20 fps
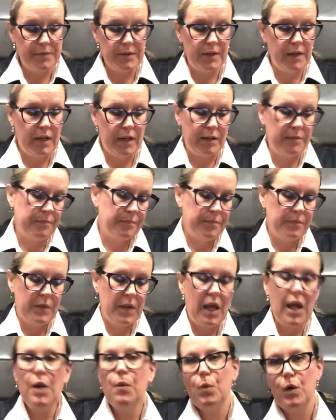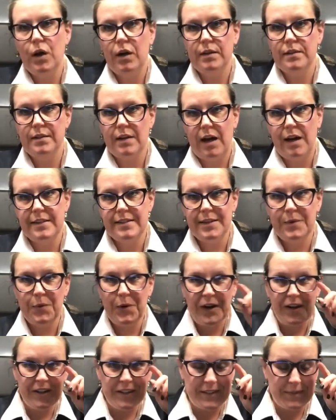Like, it works, guys, it
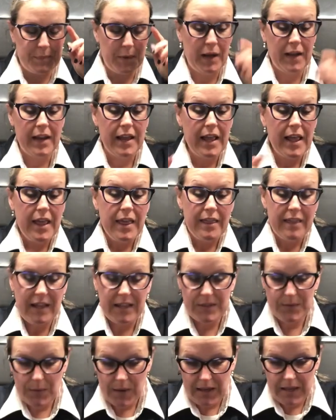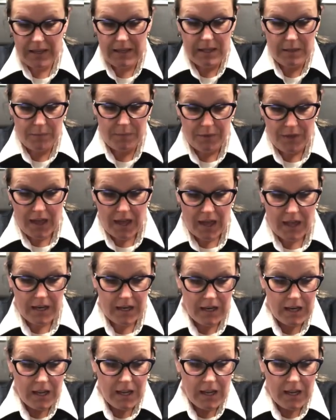works, but that's why I keep that.